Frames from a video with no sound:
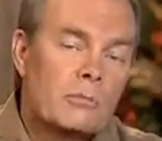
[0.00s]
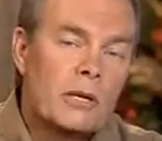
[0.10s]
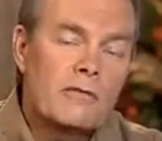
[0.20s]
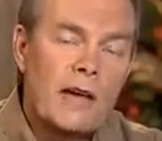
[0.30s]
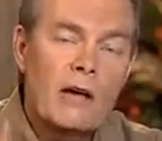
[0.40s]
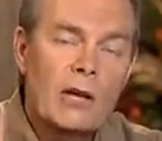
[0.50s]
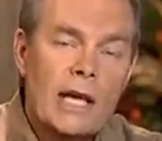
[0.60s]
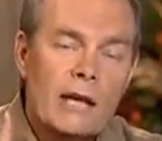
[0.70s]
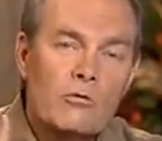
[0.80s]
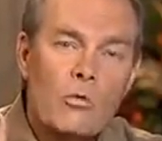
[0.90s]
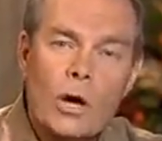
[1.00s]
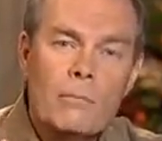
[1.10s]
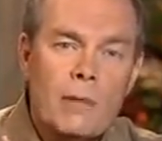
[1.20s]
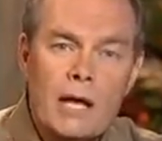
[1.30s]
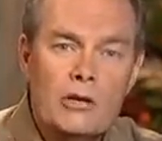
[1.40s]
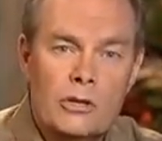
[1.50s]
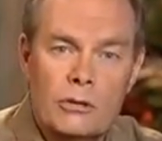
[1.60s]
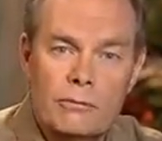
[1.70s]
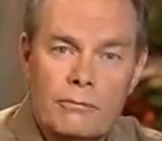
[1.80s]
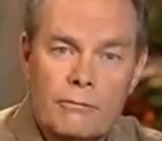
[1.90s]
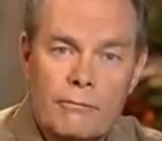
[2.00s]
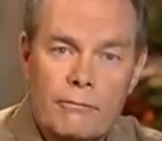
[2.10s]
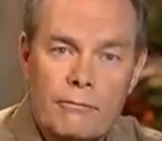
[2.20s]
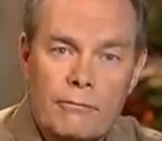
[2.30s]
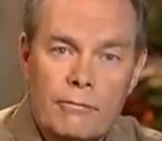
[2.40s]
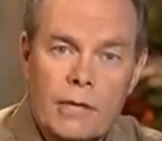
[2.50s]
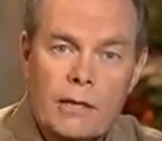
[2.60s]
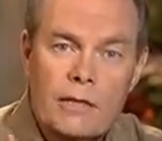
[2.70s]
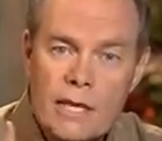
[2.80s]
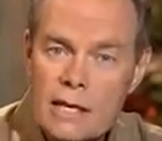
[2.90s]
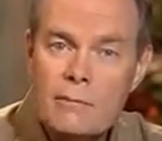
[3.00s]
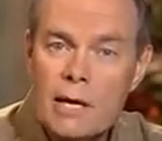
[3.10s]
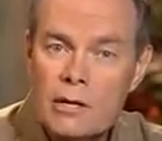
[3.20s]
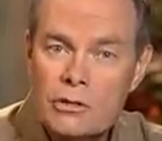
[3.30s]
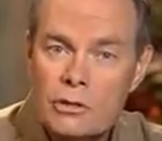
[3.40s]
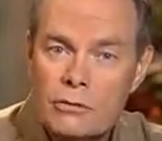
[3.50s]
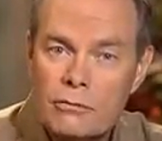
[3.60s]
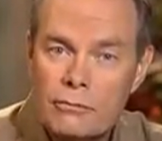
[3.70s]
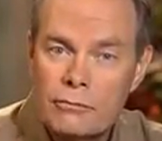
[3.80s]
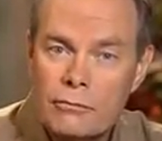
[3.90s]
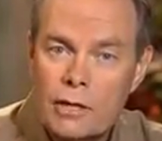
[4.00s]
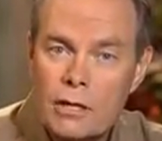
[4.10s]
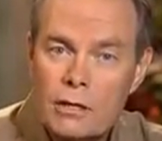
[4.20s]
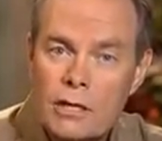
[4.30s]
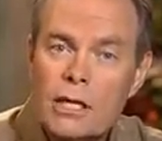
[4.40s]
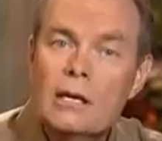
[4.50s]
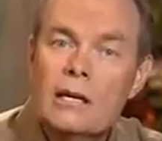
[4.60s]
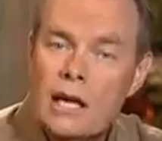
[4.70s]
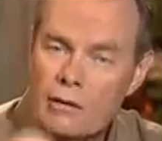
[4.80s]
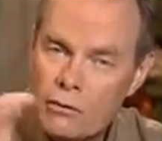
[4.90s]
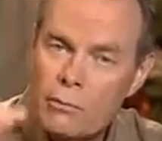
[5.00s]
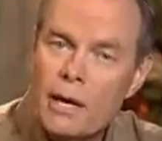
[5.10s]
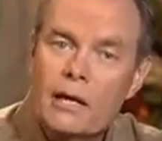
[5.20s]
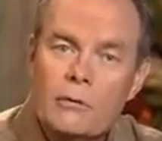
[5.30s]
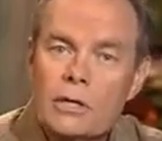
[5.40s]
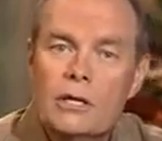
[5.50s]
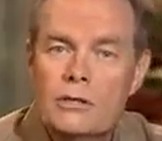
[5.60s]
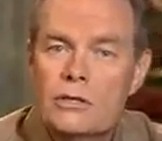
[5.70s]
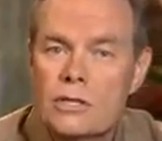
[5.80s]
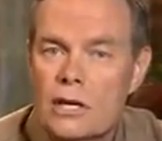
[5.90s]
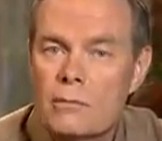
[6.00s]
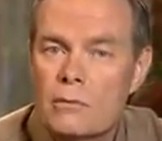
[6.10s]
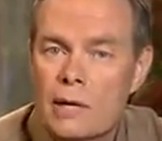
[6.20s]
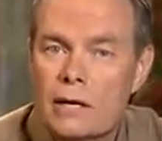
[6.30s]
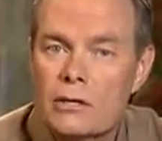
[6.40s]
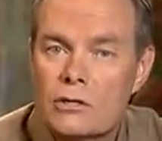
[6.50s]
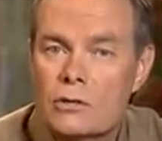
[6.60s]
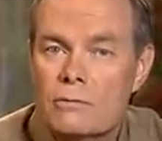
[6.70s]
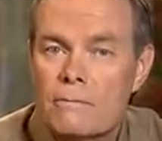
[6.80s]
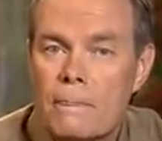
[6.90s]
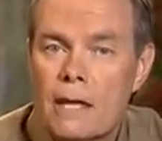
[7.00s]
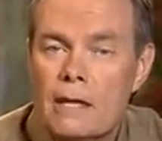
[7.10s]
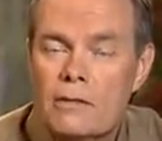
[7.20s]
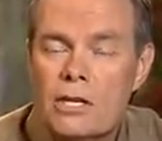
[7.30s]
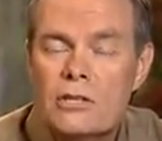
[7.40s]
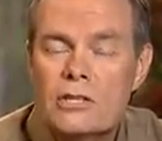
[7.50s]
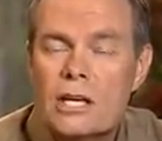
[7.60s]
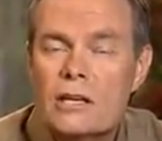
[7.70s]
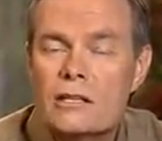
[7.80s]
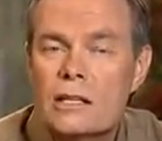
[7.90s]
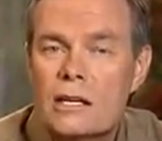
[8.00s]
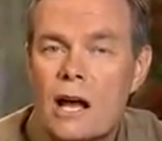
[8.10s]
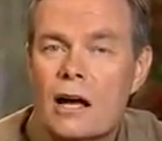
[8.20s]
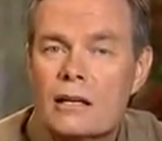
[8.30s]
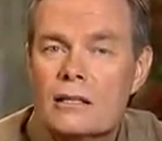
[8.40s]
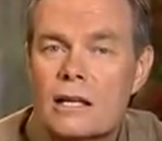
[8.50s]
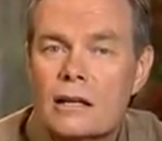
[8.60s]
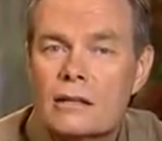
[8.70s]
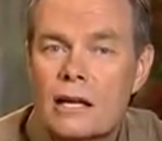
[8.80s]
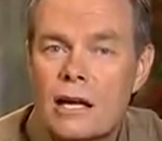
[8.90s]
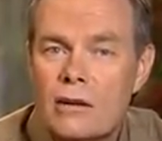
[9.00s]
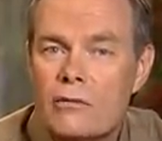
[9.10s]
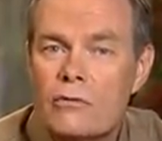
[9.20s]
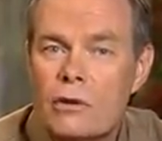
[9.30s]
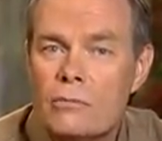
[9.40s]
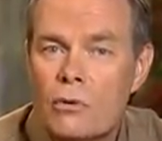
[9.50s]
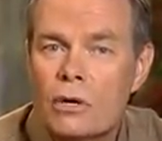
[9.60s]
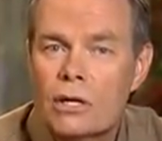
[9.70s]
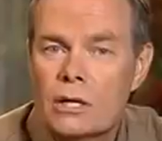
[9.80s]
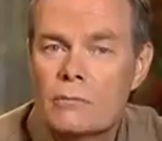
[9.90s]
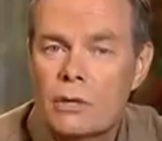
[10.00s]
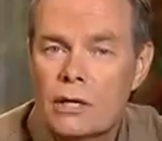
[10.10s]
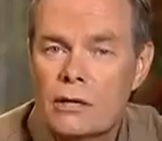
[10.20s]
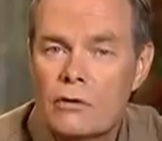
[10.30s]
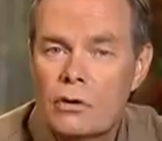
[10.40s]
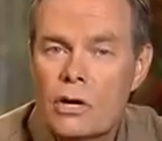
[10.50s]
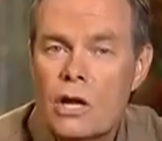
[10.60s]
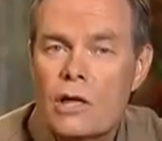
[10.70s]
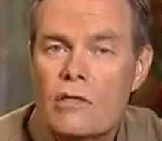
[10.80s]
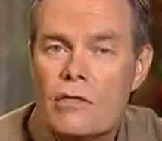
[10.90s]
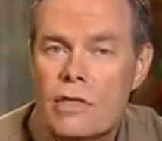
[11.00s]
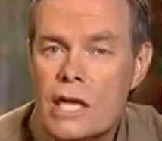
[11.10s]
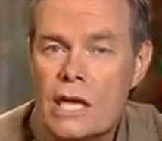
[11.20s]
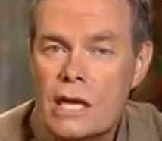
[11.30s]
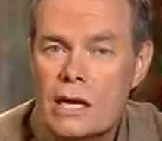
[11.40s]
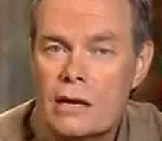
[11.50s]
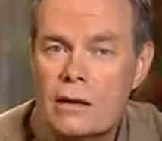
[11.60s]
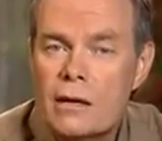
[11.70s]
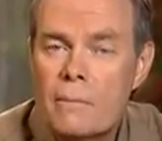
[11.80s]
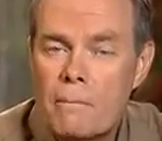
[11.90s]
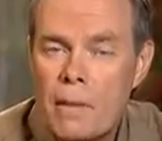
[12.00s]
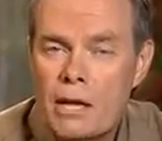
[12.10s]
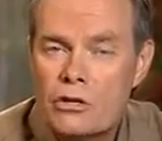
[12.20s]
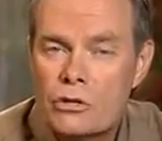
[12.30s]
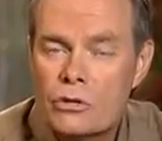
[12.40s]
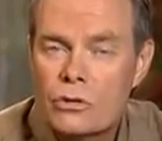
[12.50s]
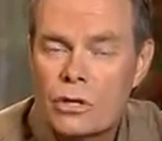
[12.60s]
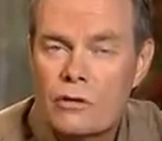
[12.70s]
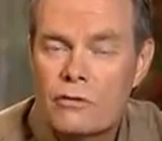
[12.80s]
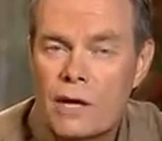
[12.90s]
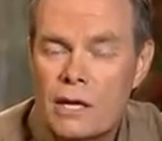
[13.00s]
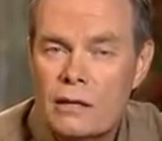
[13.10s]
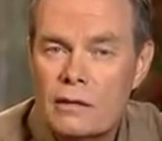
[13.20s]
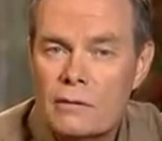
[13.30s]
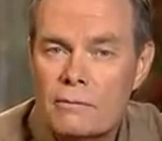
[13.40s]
But if I only had one measure, the measure, then everybody would get the same amount of soup. This says that God has dealt to every born-again believer the measure of faith.